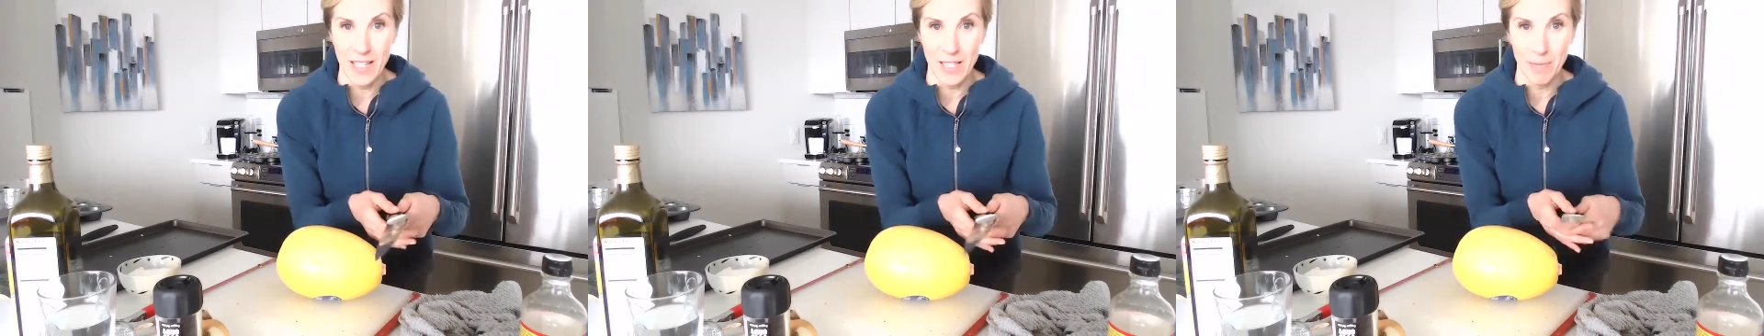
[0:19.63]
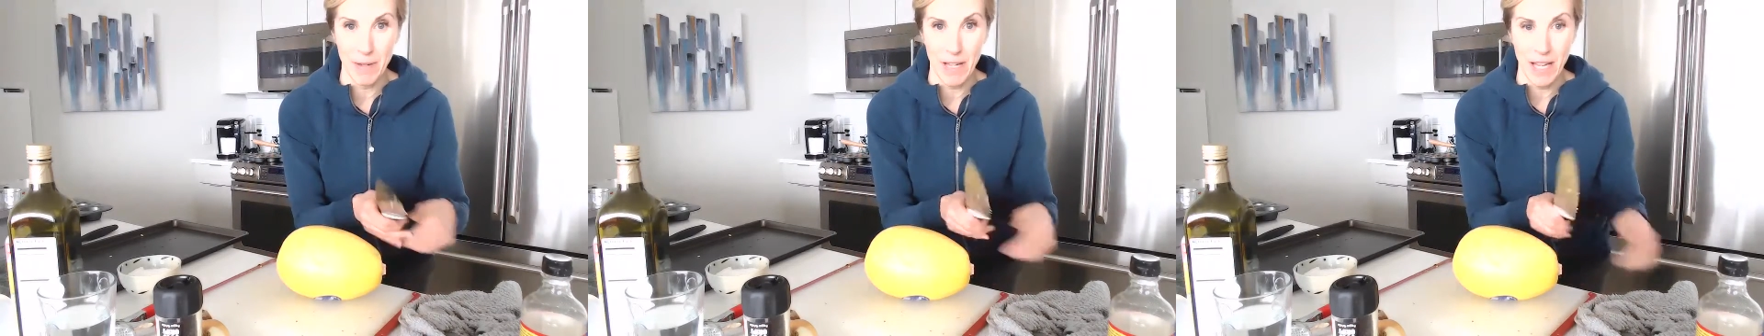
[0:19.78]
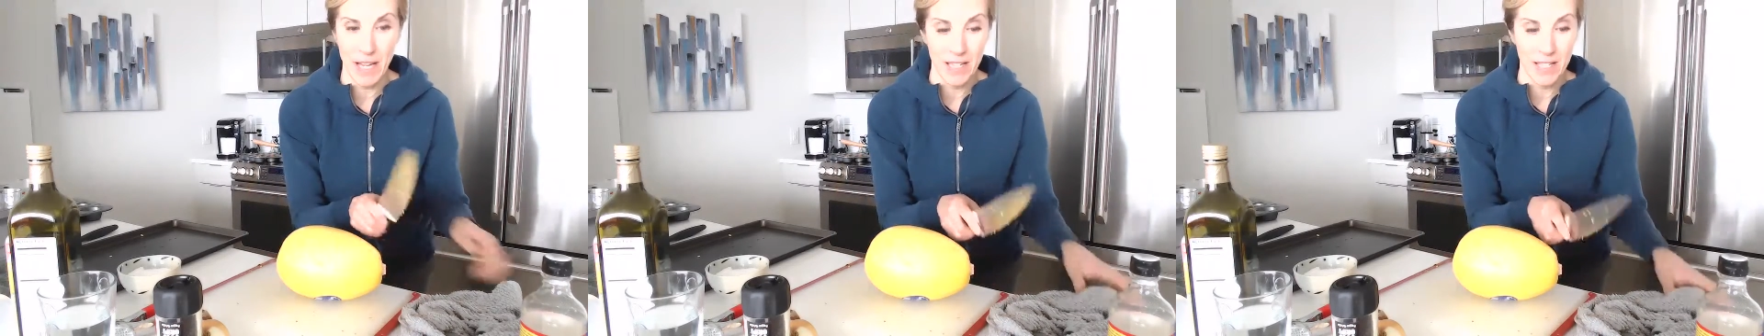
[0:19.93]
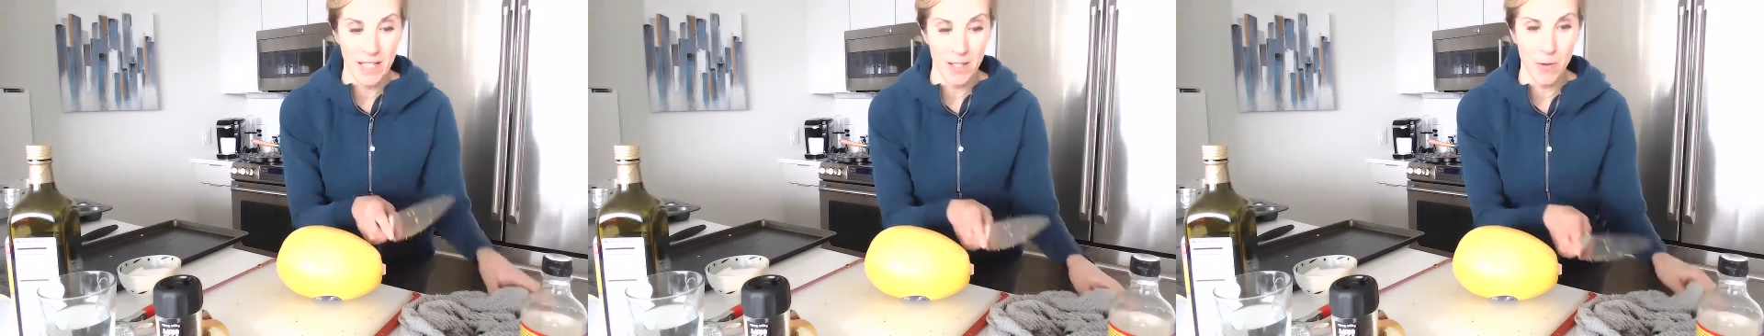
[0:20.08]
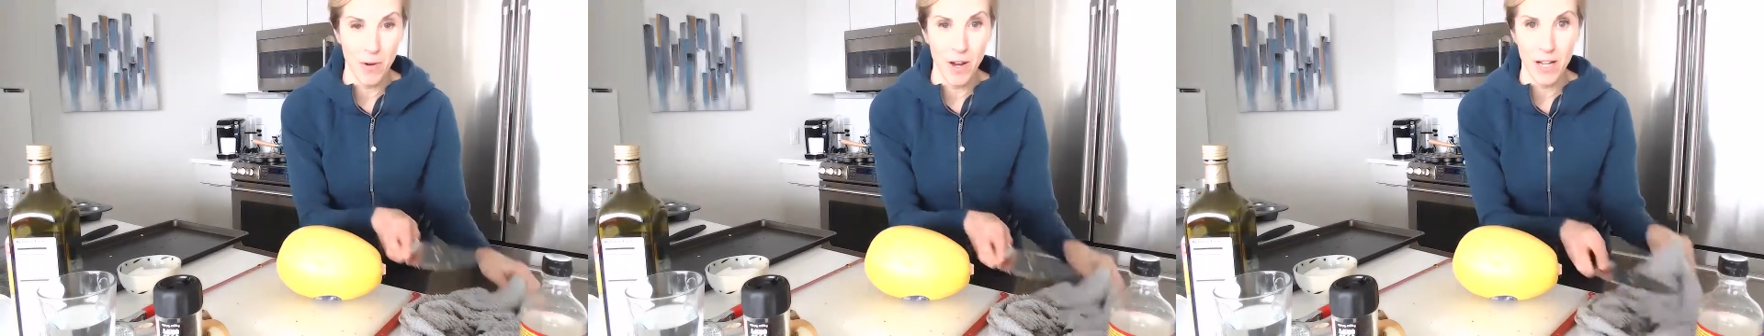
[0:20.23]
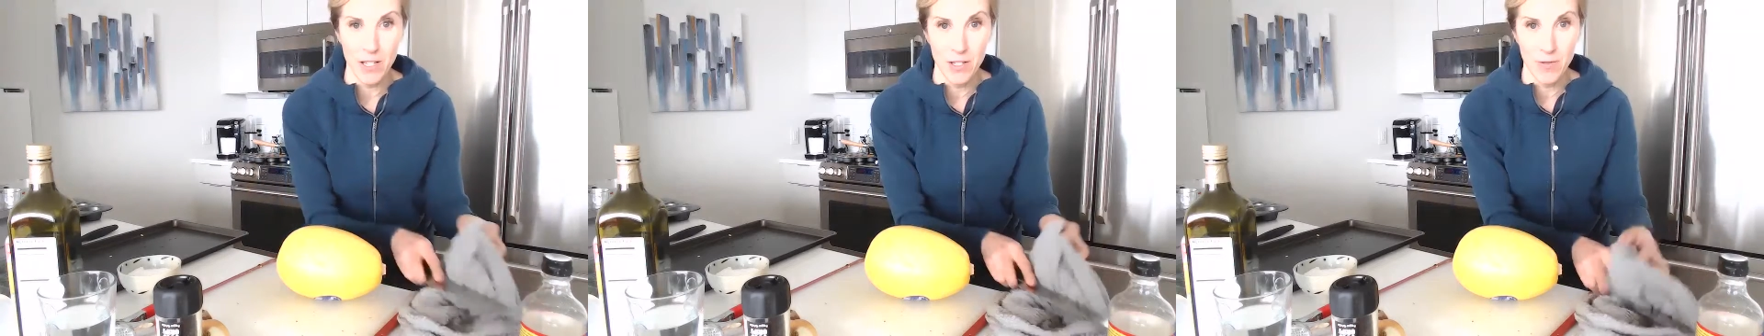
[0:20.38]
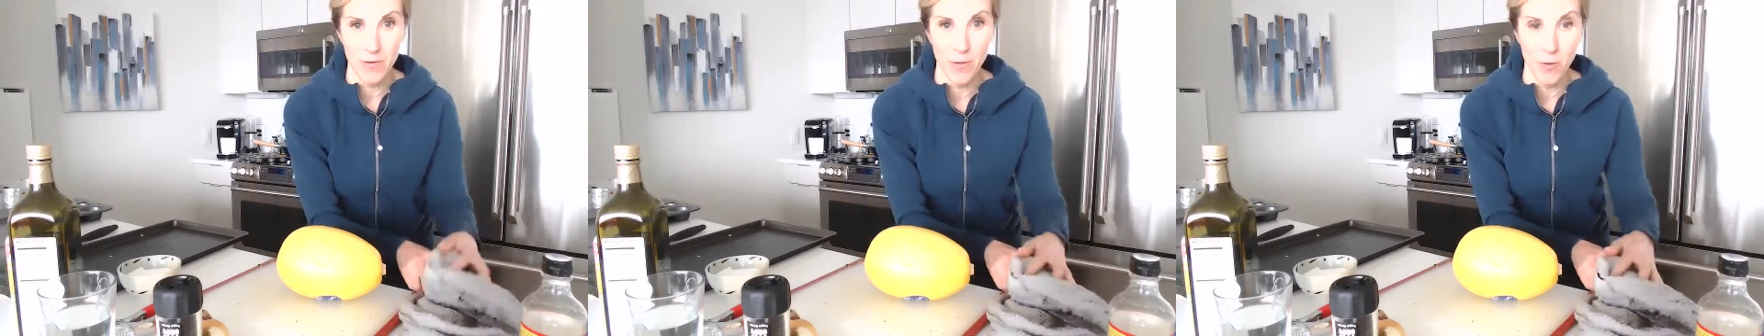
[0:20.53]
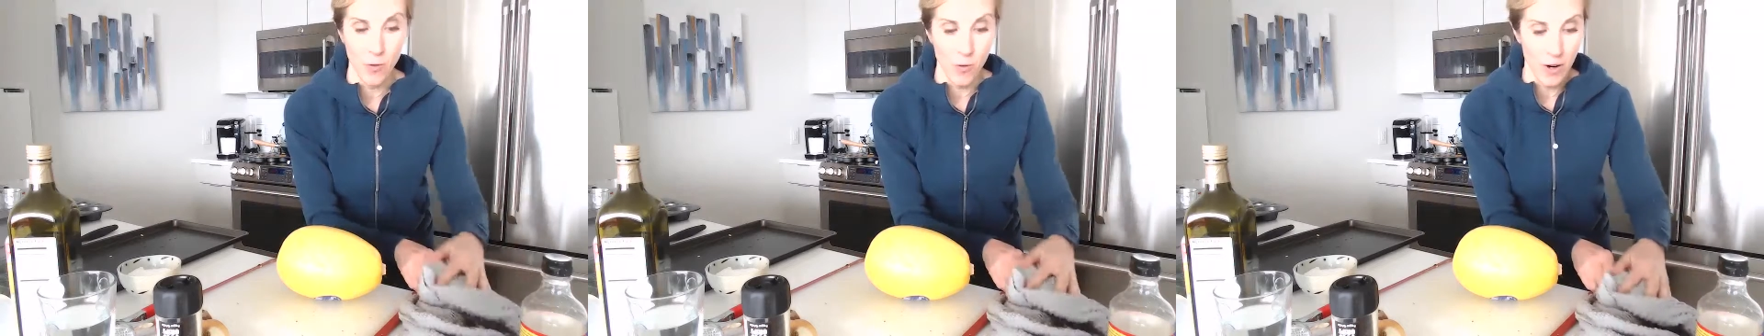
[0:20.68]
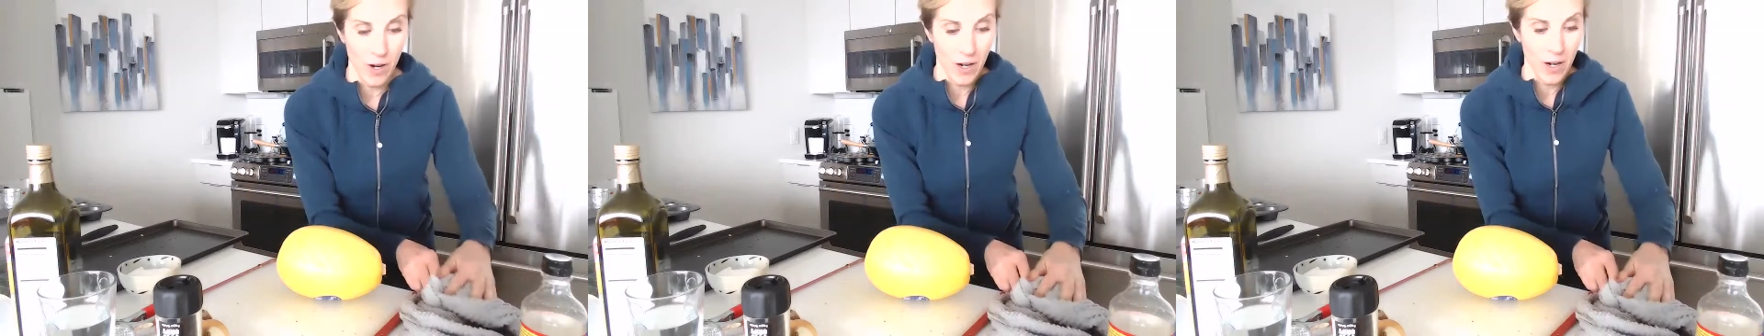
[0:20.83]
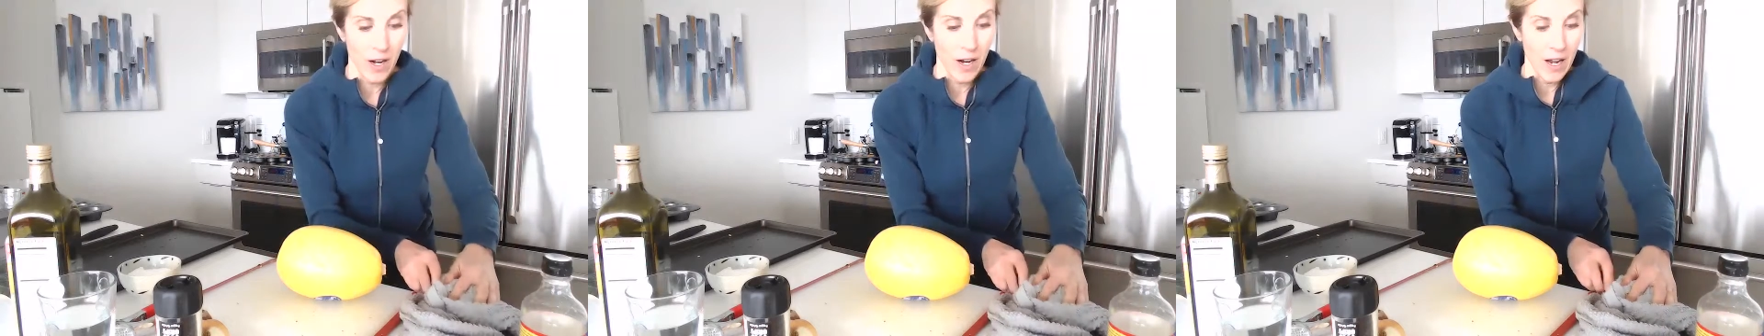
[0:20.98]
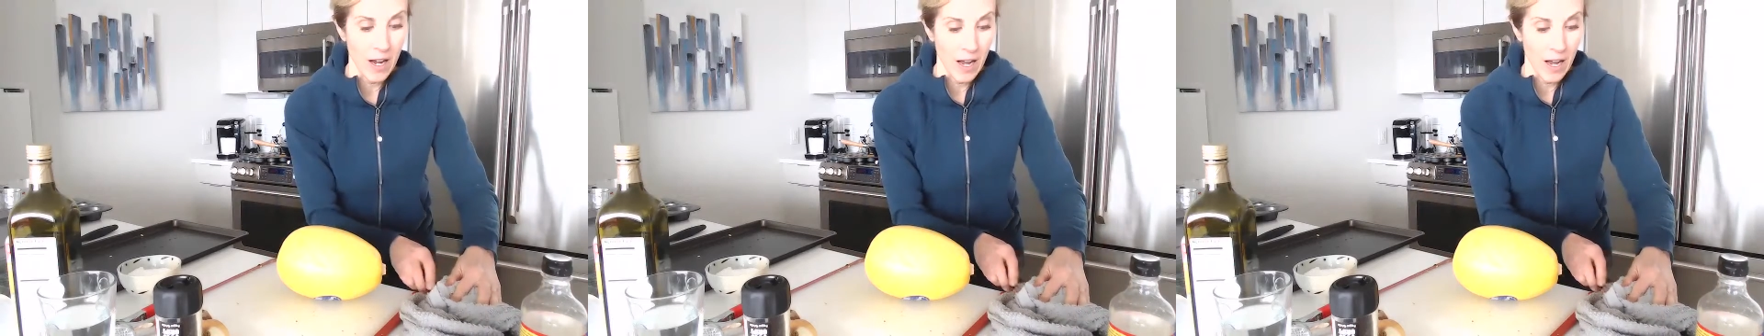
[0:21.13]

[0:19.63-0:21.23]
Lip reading: a spaghetti squash for